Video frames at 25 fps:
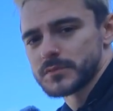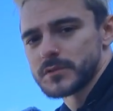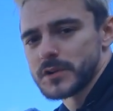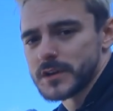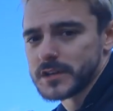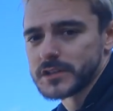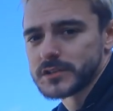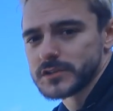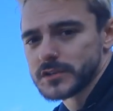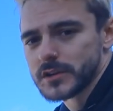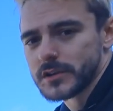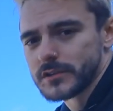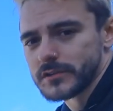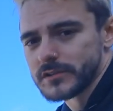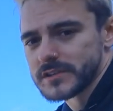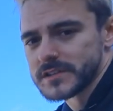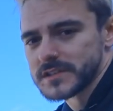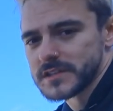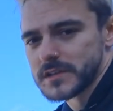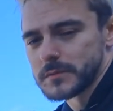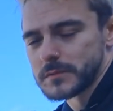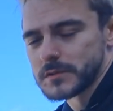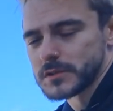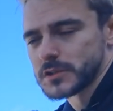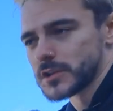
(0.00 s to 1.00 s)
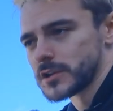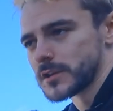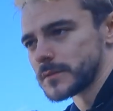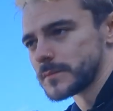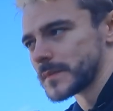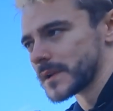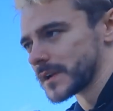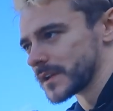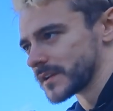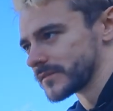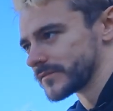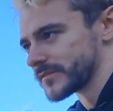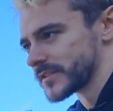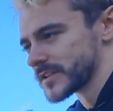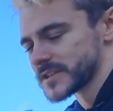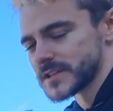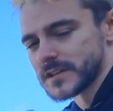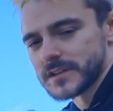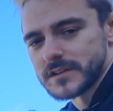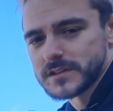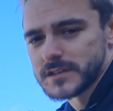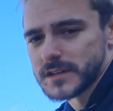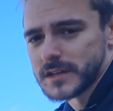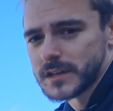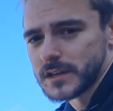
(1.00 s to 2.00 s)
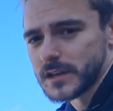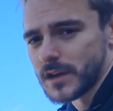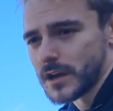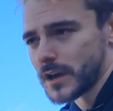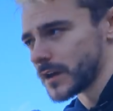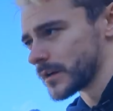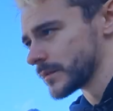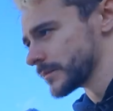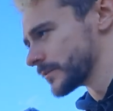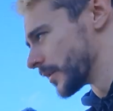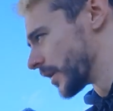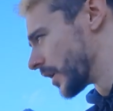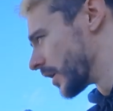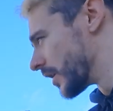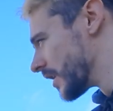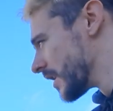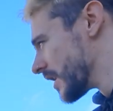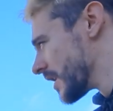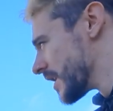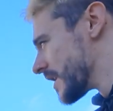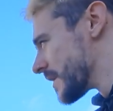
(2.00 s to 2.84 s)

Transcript: pretty touristy with 2 million visitors a year, but